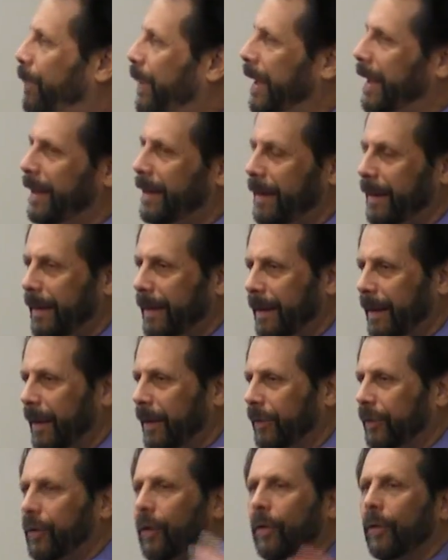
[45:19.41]
been
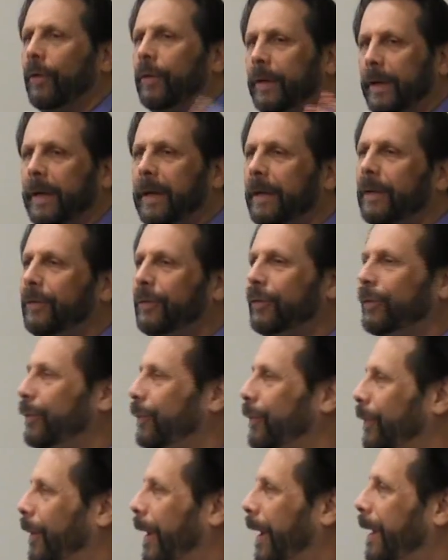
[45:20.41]
turned
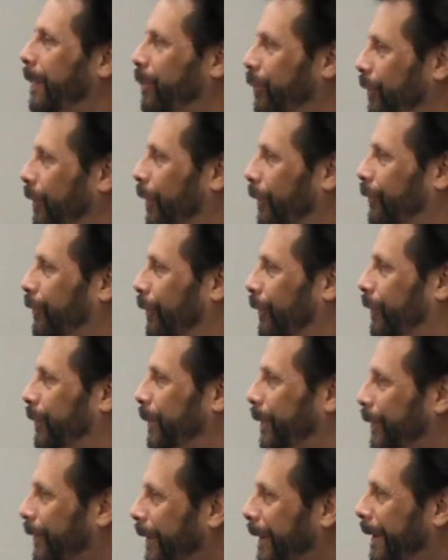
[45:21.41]
into a Bruno
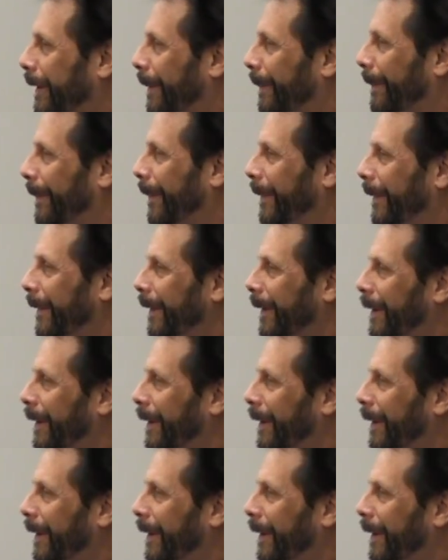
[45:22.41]
Schulz museum,